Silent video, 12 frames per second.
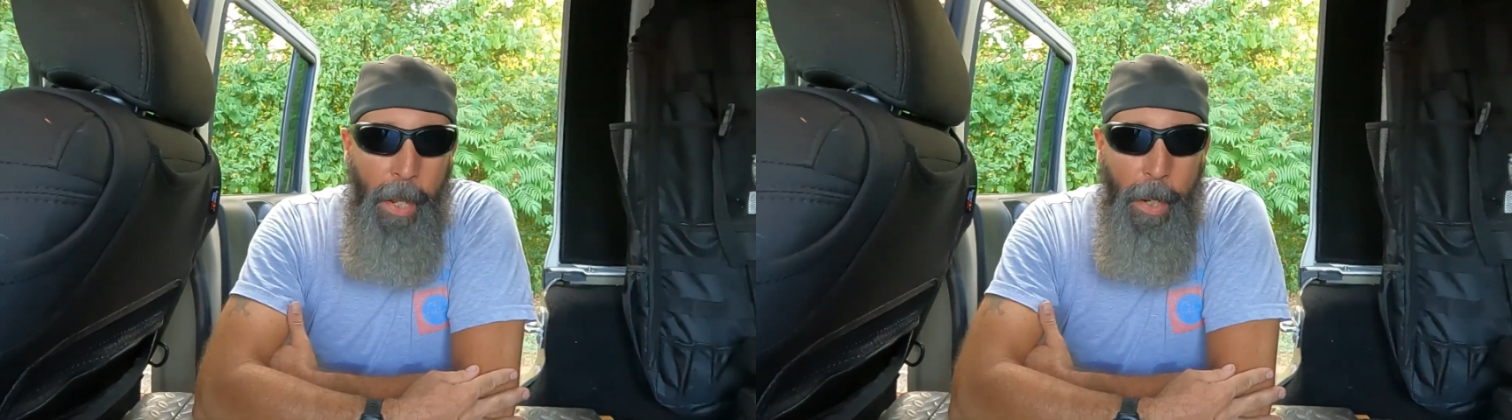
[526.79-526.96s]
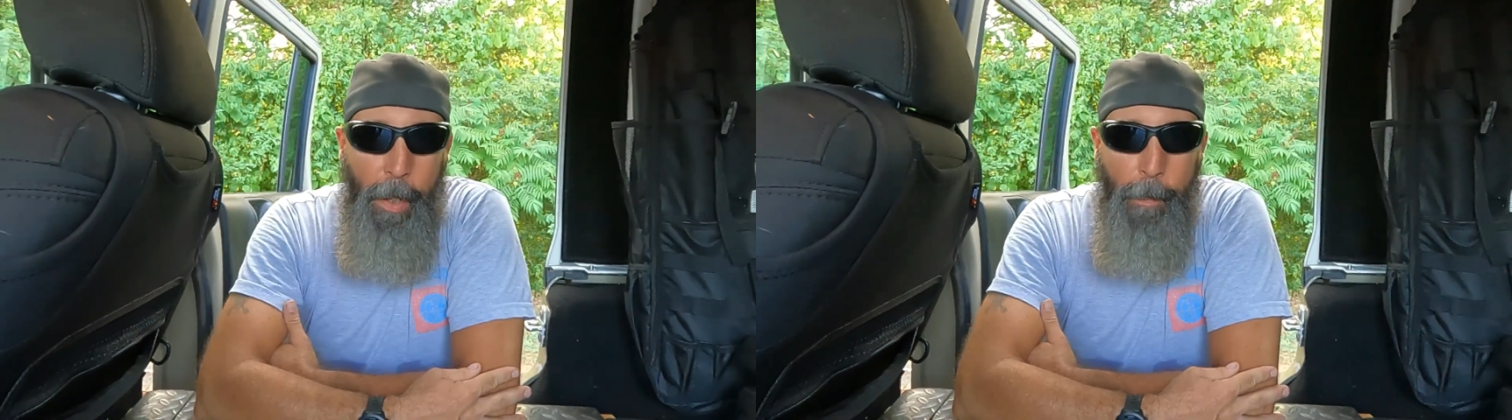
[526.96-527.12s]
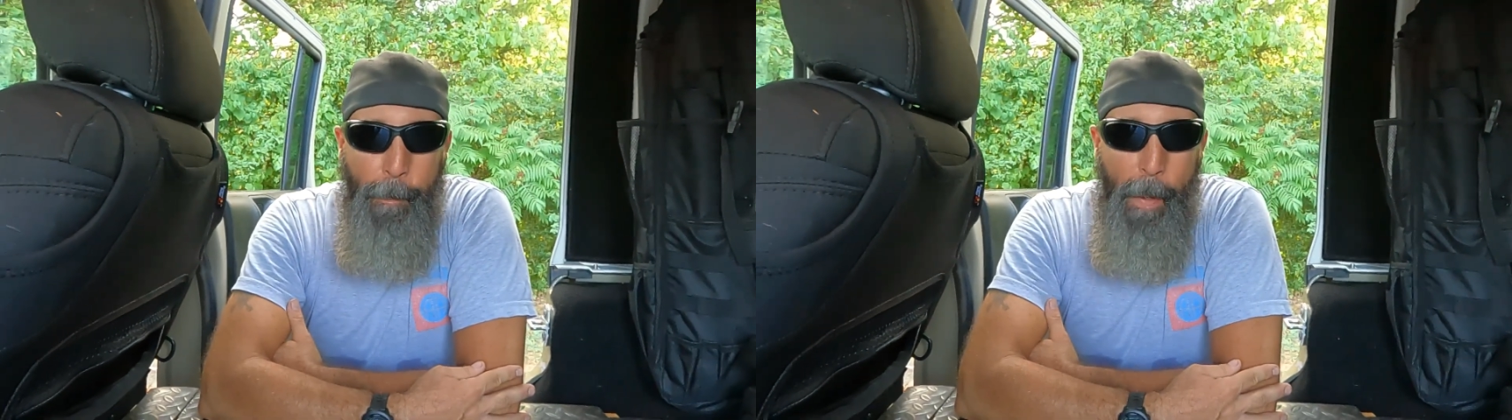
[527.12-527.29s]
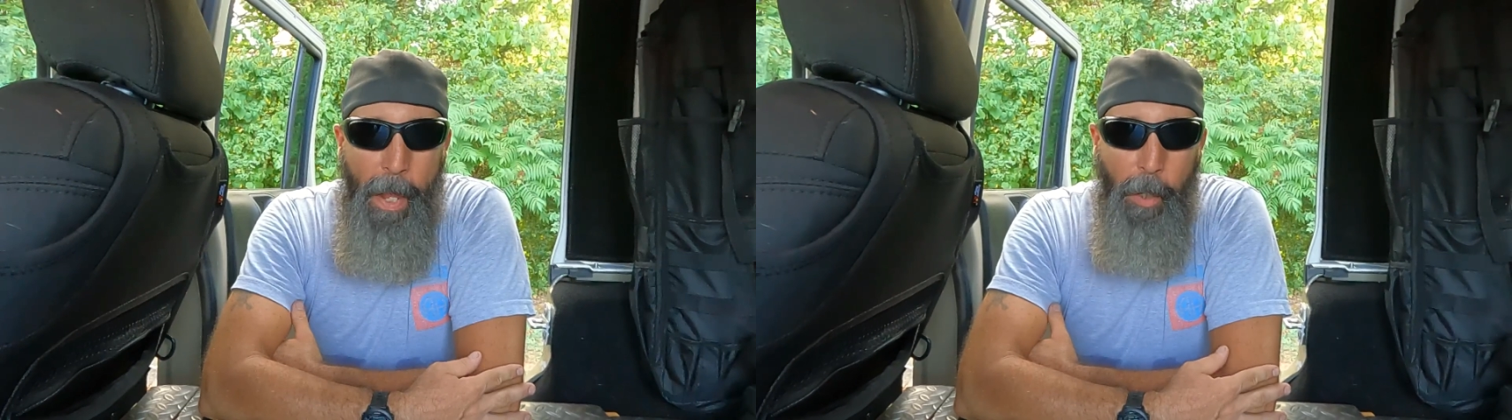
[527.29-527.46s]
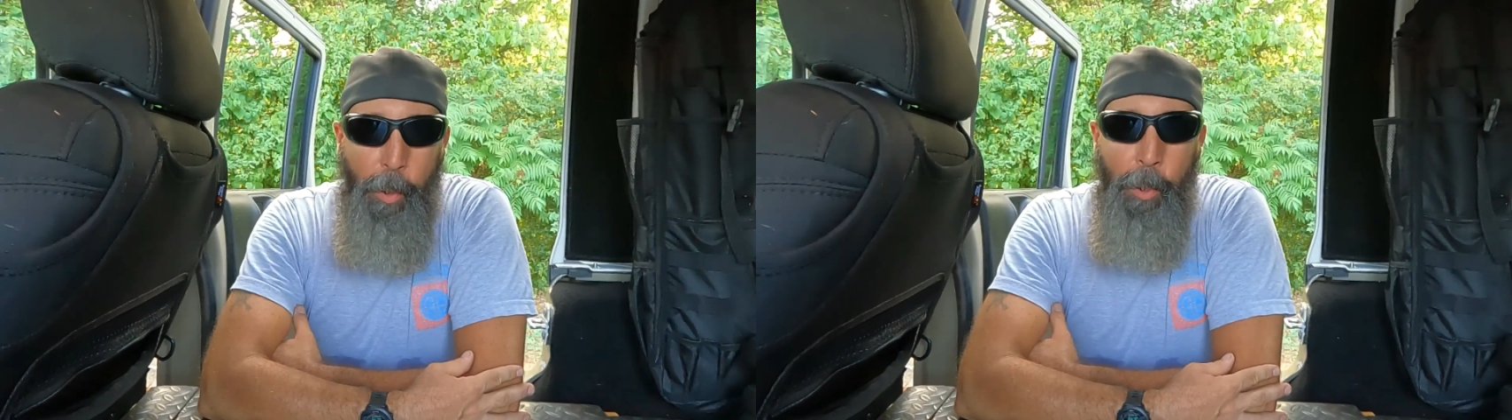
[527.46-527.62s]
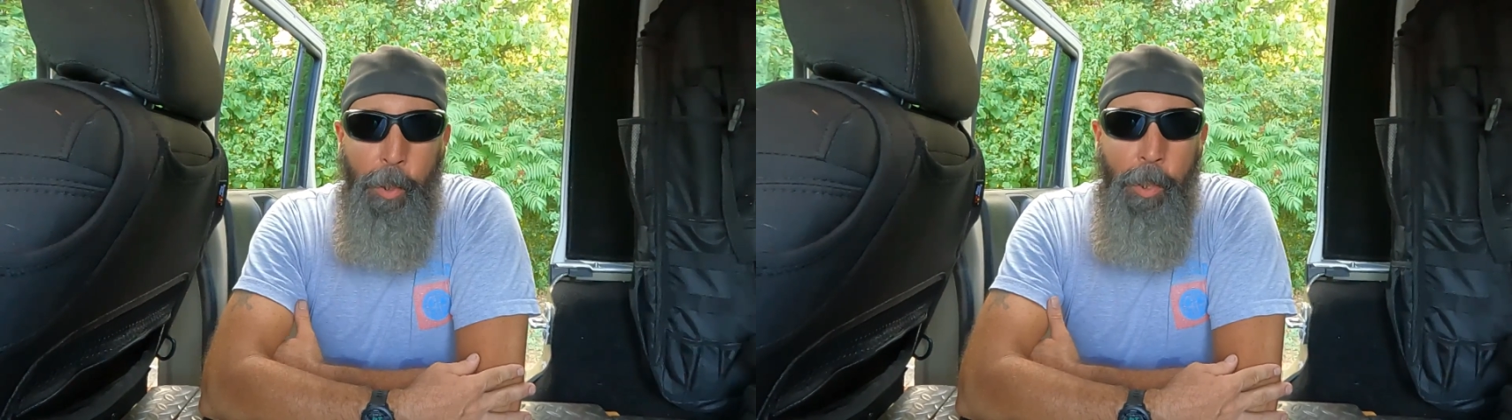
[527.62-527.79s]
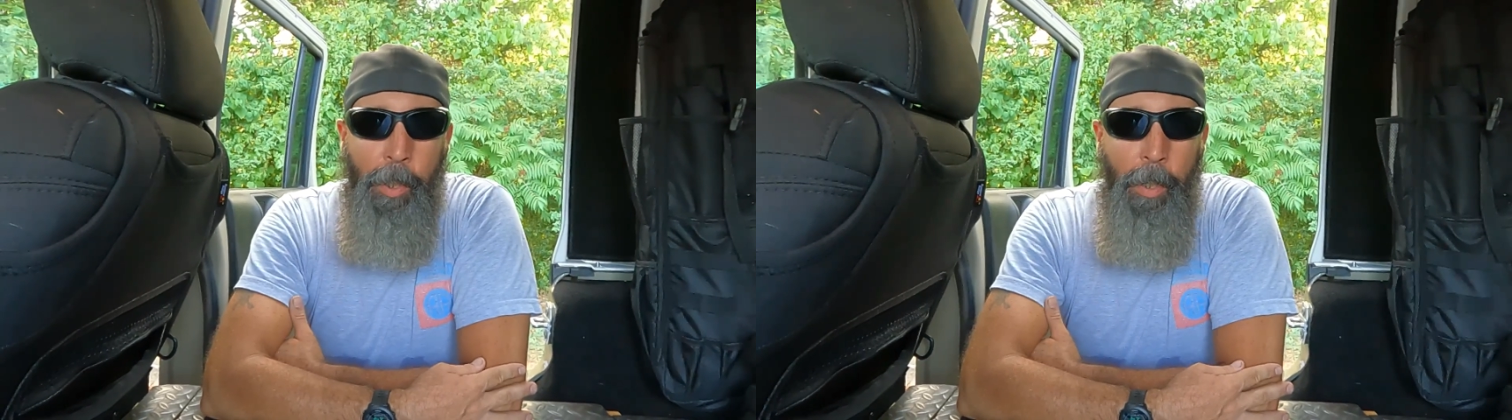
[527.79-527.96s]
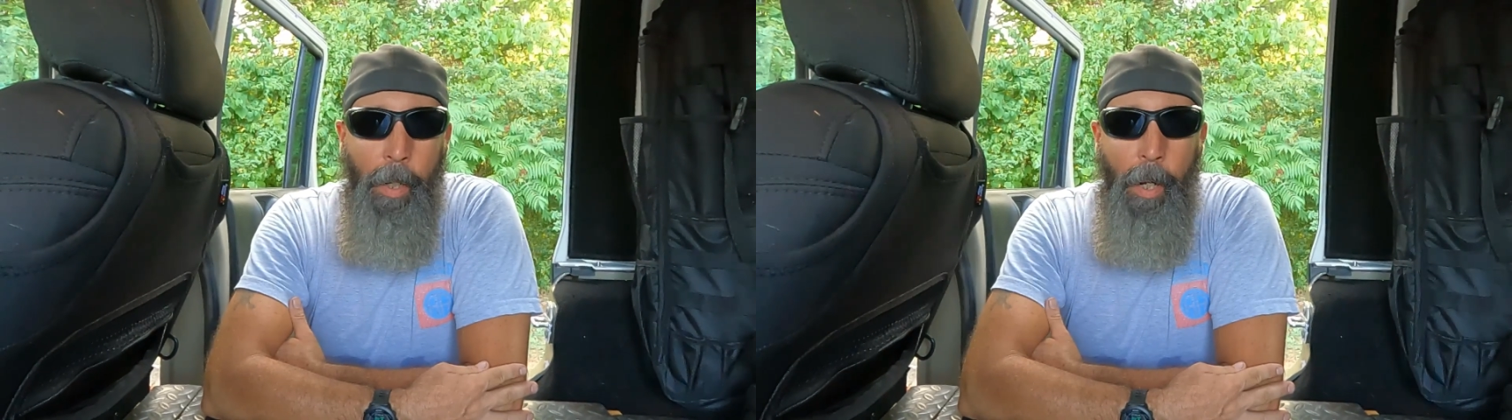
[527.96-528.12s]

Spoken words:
a mesh